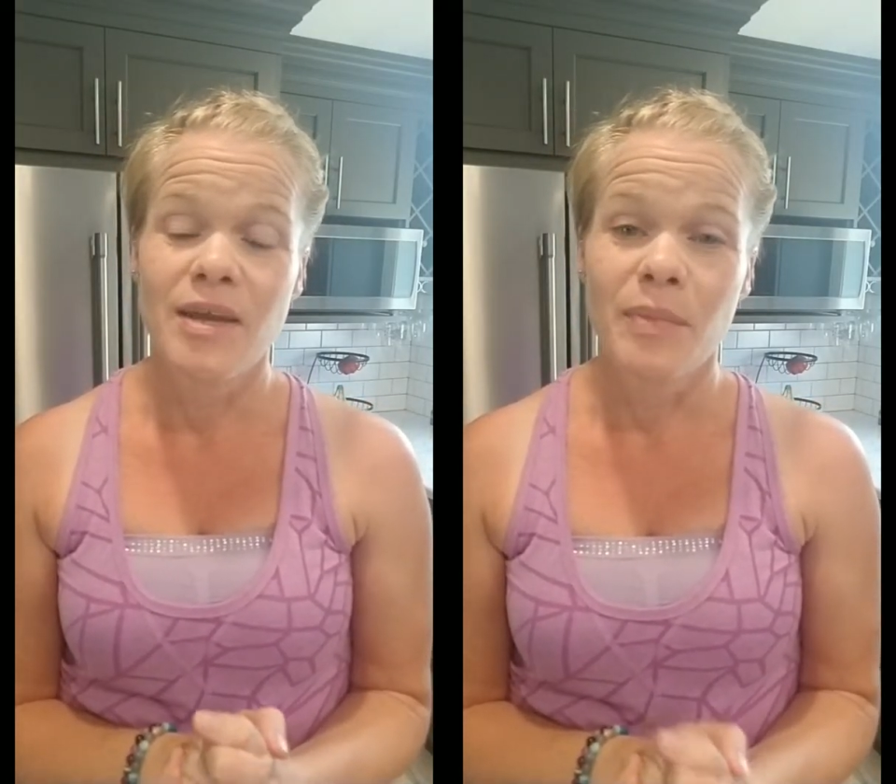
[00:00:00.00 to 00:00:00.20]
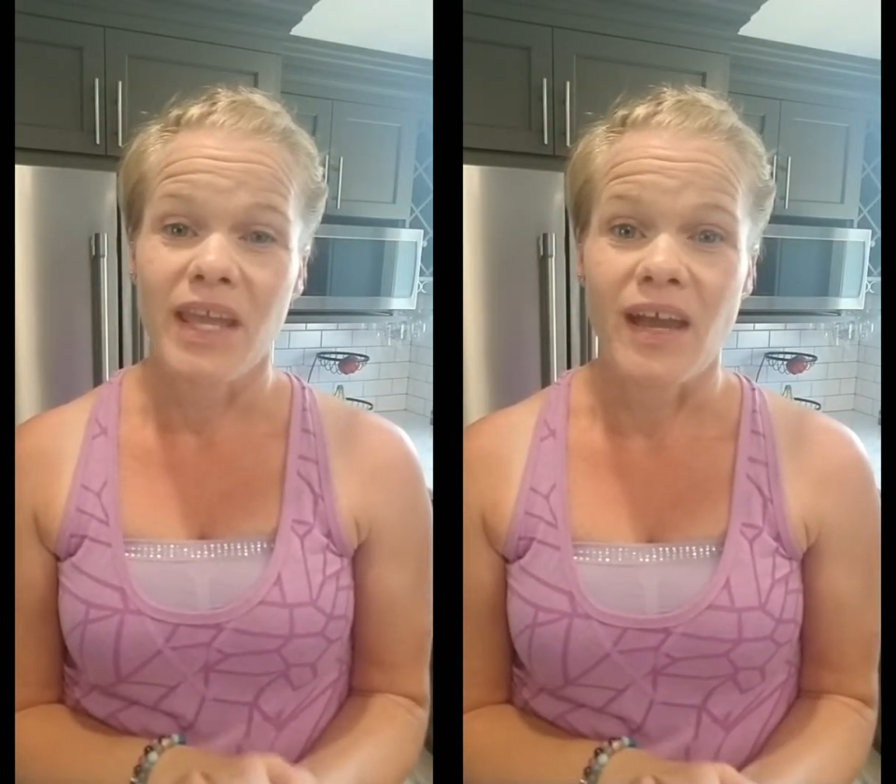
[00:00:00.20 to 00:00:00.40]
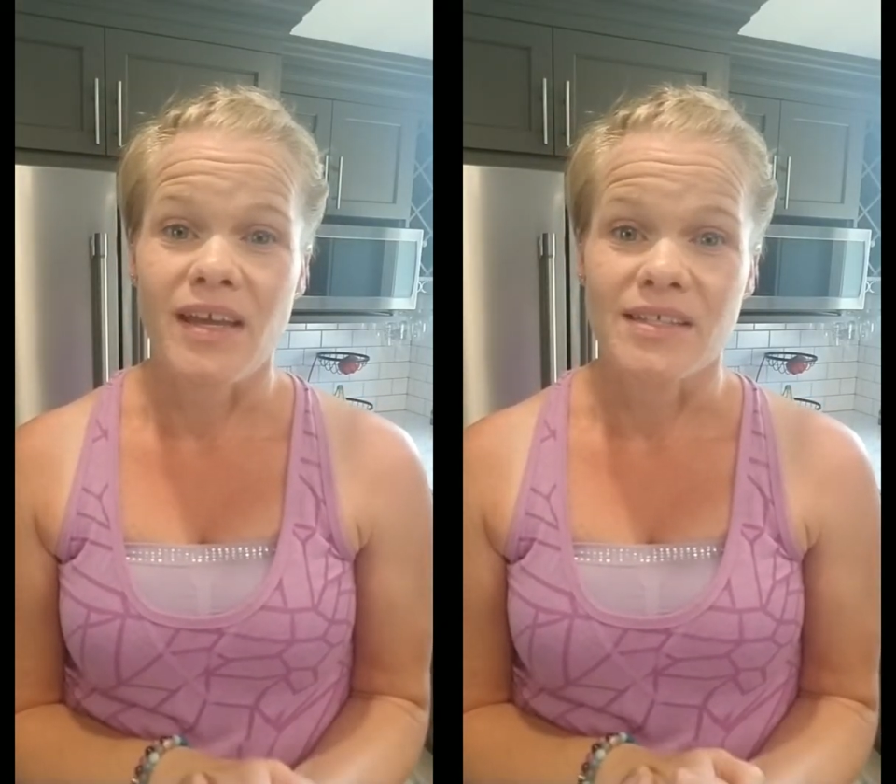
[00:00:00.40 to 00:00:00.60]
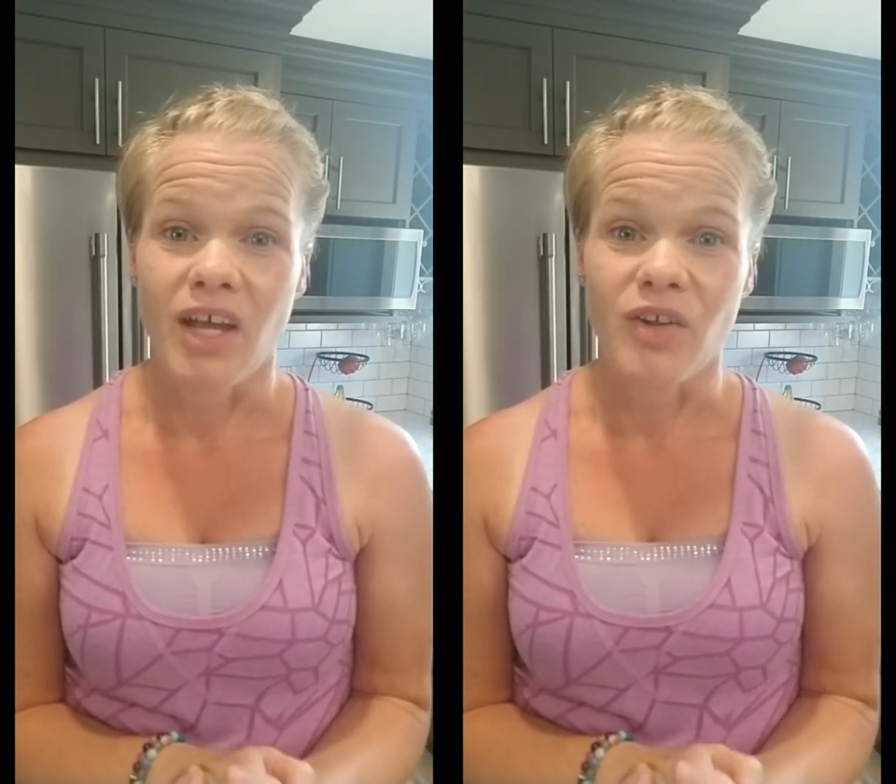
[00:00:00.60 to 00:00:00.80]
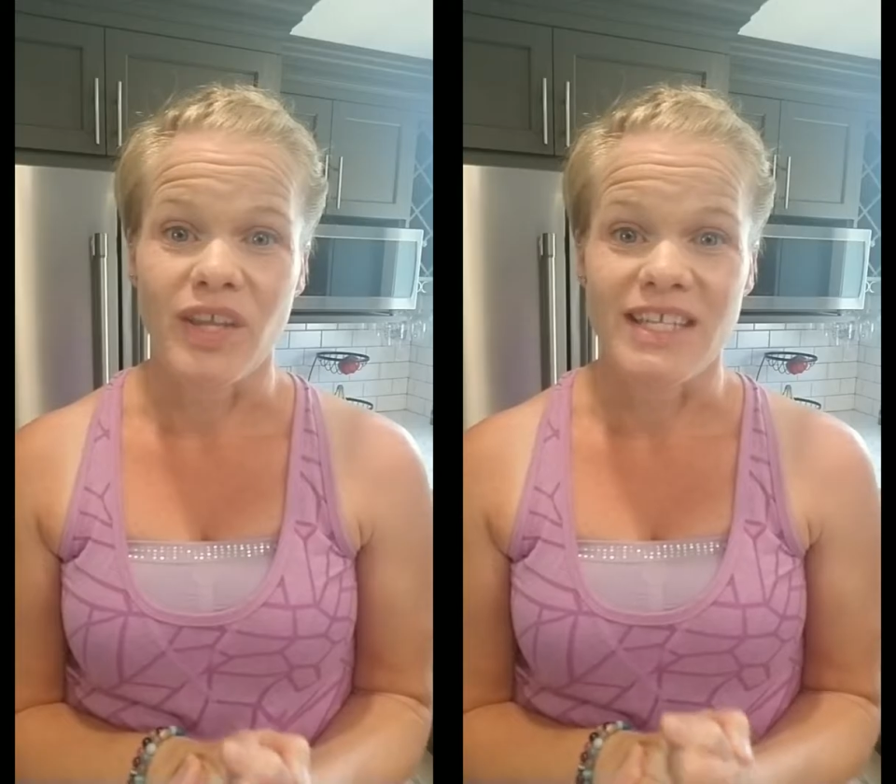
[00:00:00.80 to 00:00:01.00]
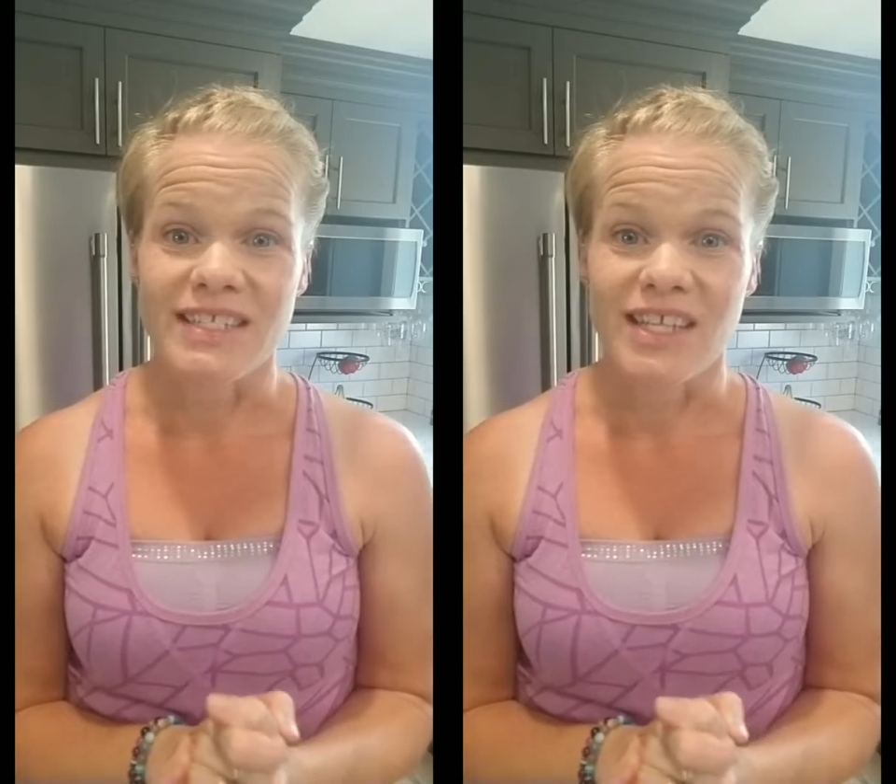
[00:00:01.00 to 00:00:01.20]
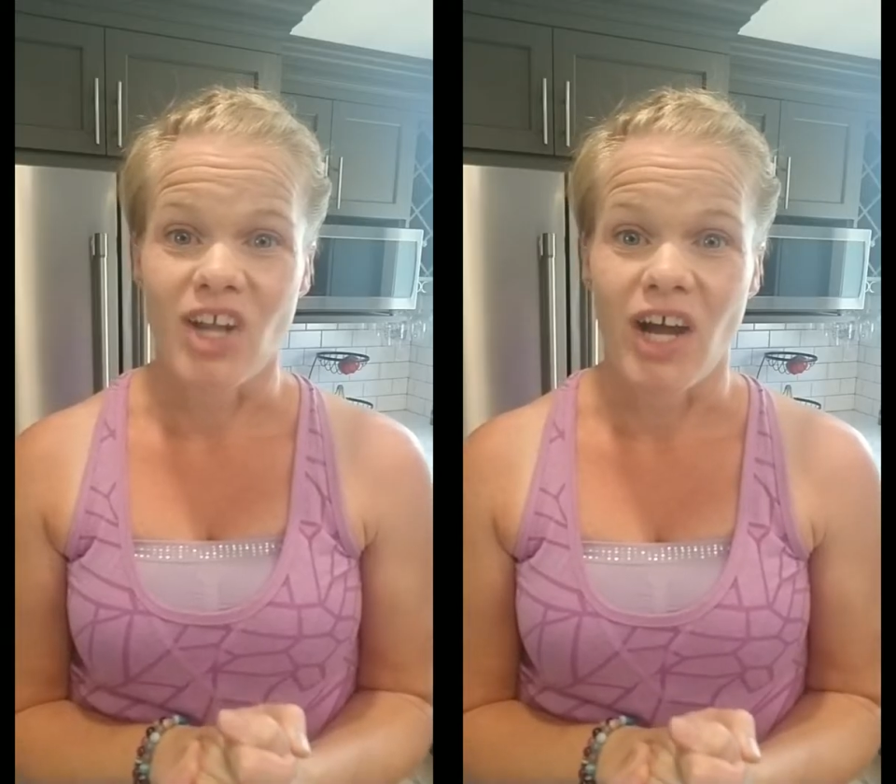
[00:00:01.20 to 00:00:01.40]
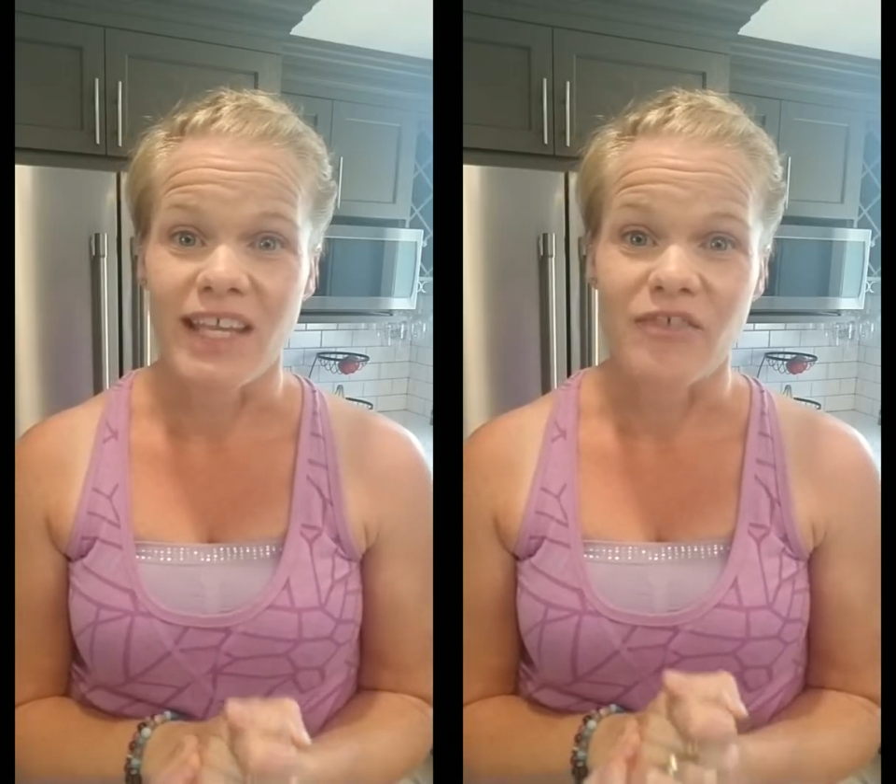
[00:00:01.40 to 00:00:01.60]
because not only does it
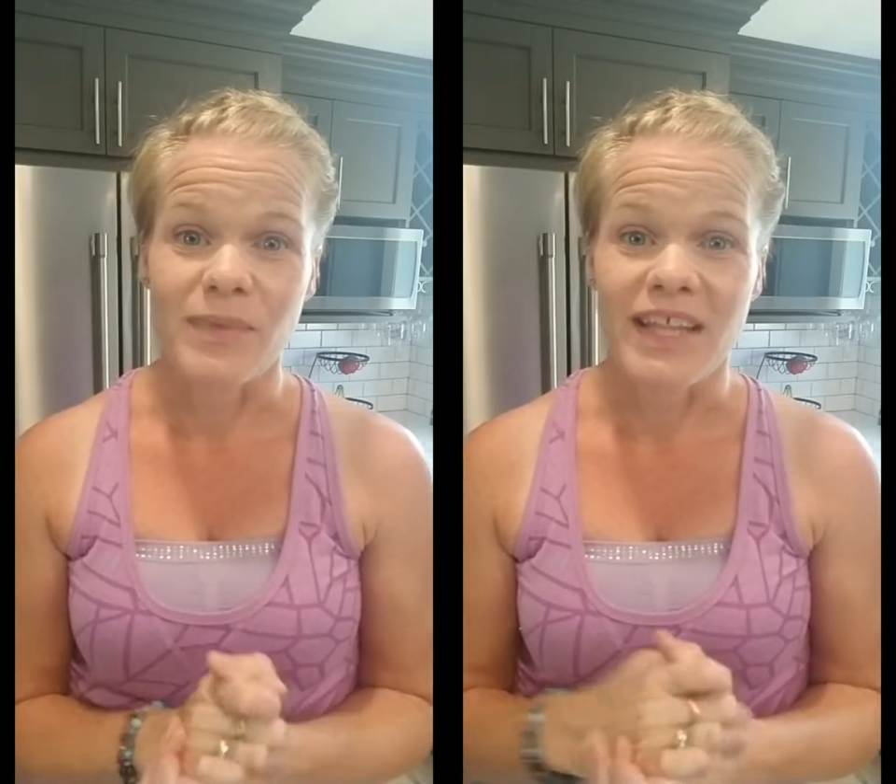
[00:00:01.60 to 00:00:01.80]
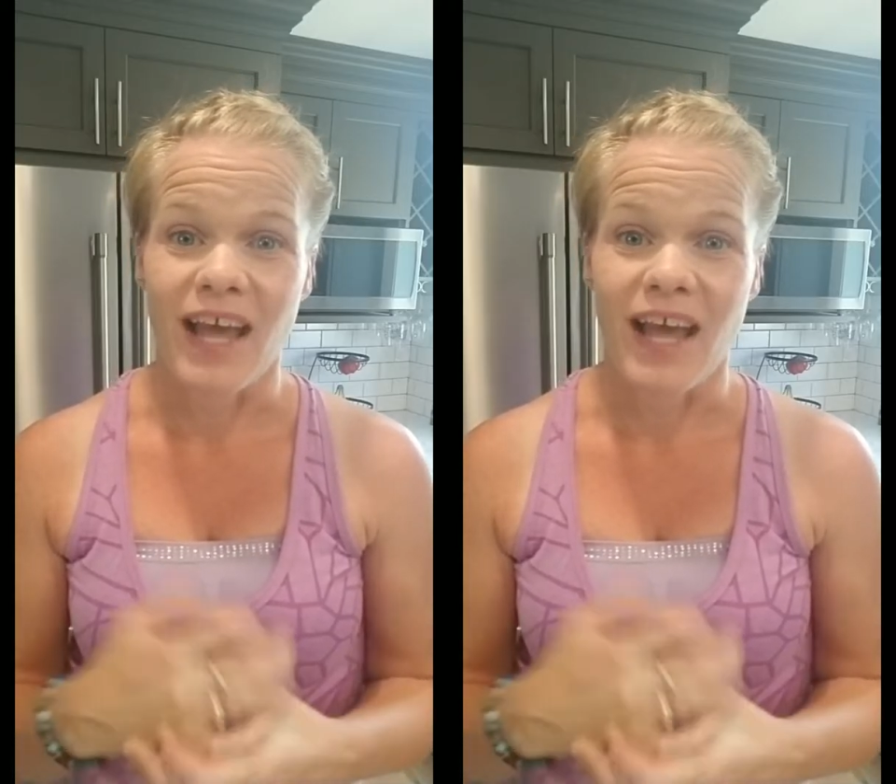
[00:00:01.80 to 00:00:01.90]
not give me